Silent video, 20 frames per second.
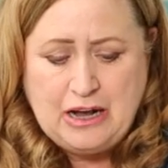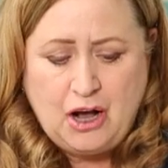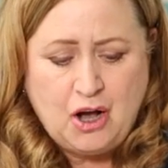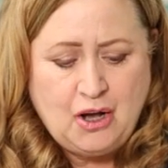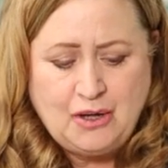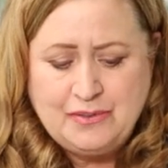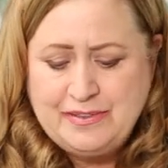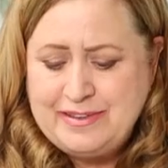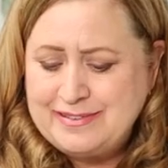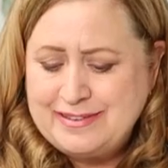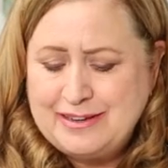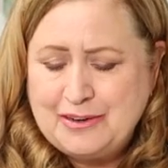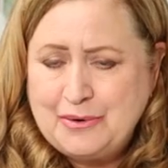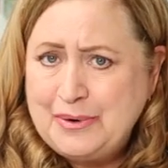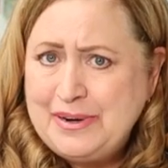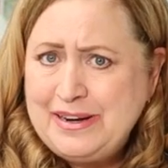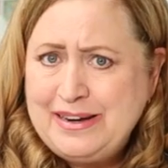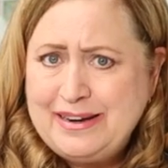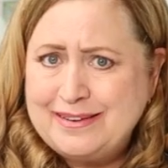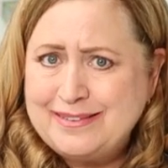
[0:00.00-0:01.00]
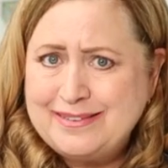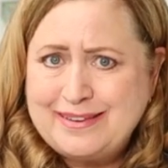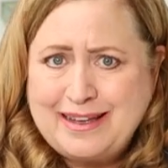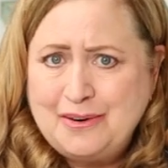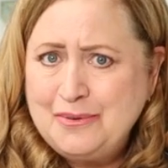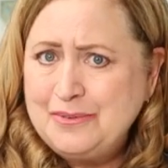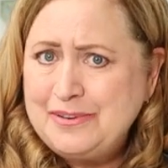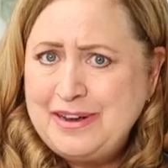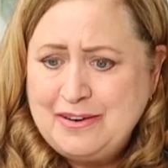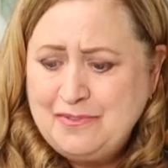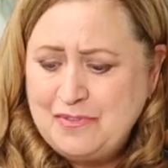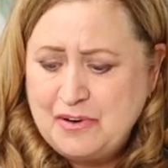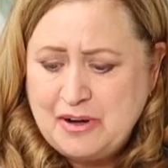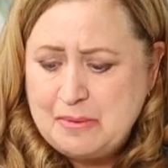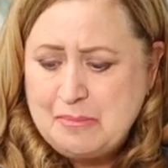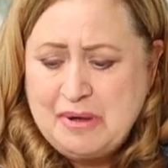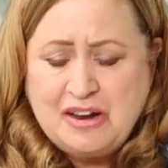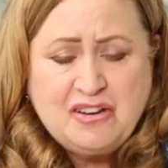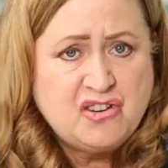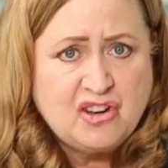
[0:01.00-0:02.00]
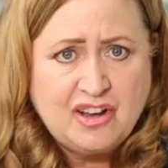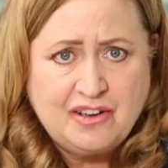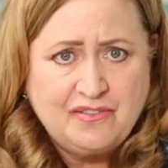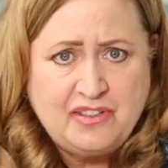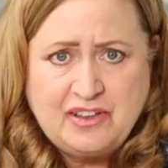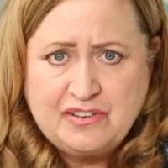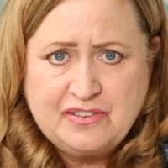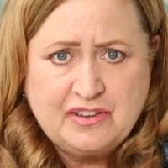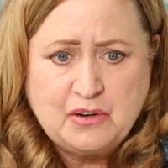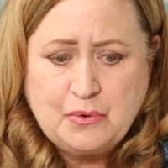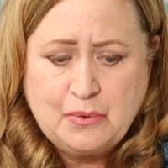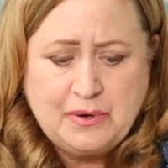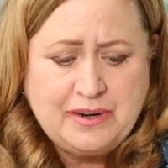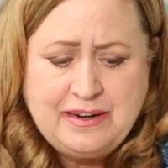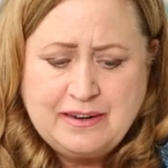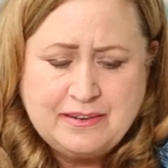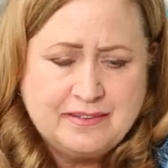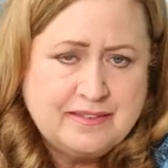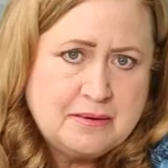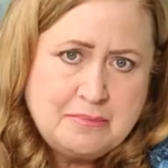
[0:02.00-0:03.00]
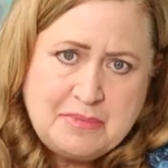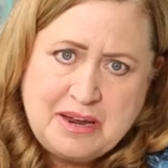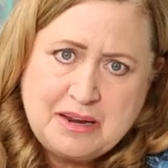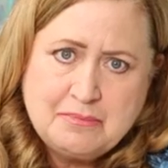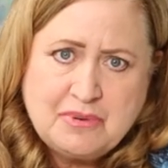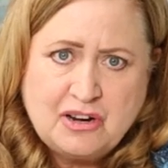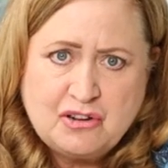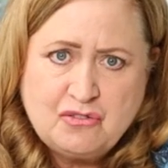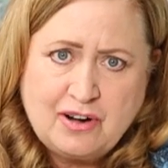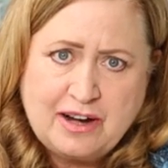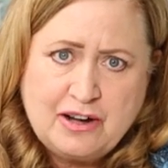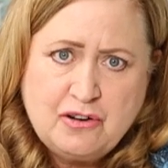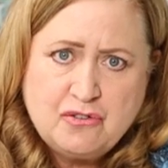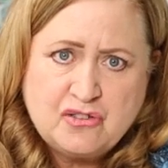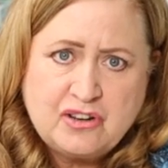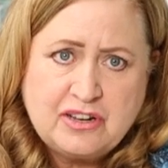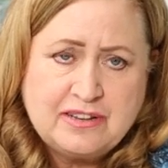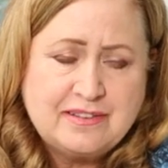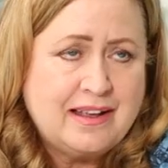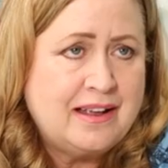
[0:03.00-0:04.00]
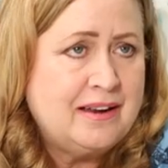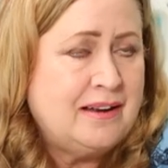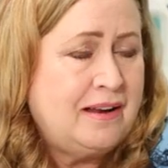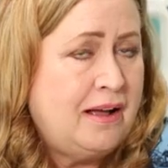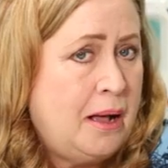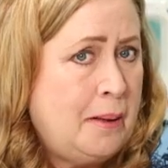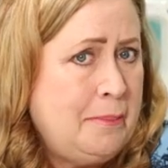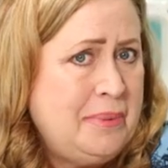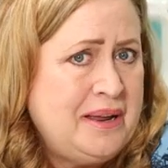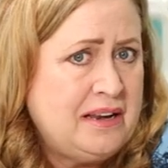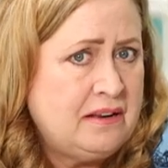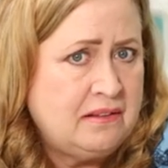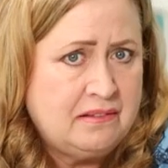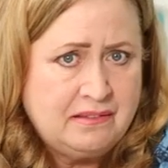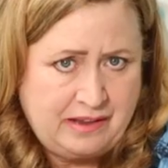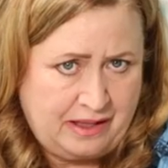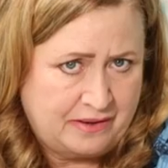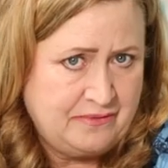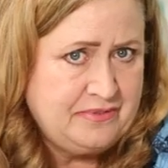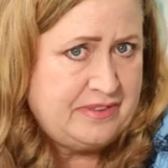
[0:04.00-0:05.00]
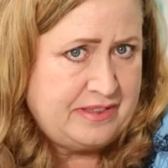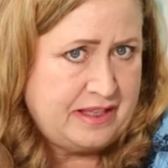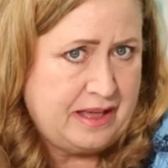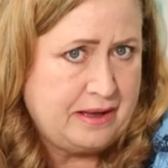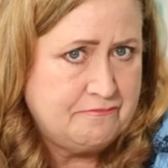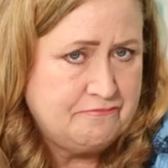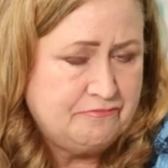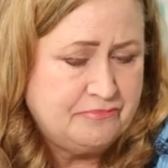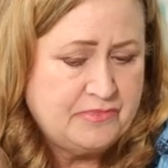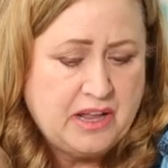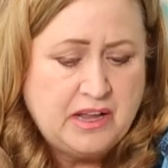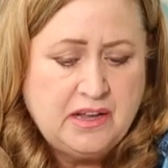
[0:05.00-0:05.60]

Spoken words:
All these ingredients, I don't take very much of this ingredients to make my dryer sheets, and hubby loves them.